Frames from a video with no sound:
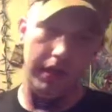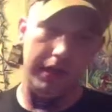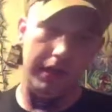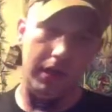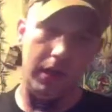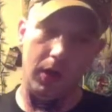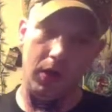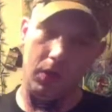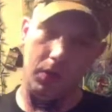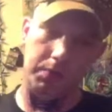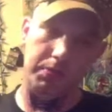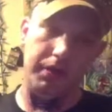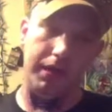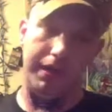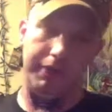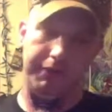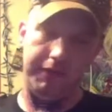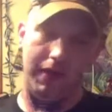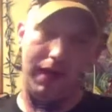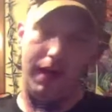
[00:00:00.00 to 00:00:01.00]
you know,
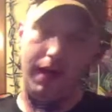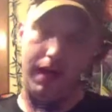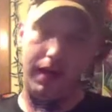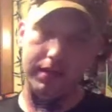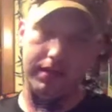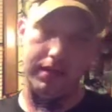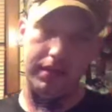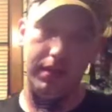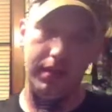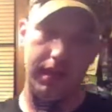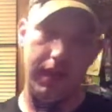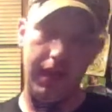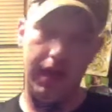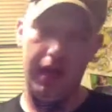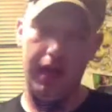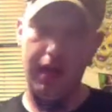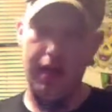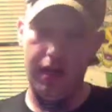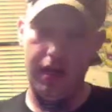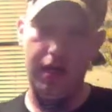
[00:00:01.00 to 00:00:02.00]
pretty fast,
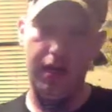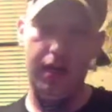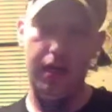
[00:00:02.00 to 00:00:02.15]
and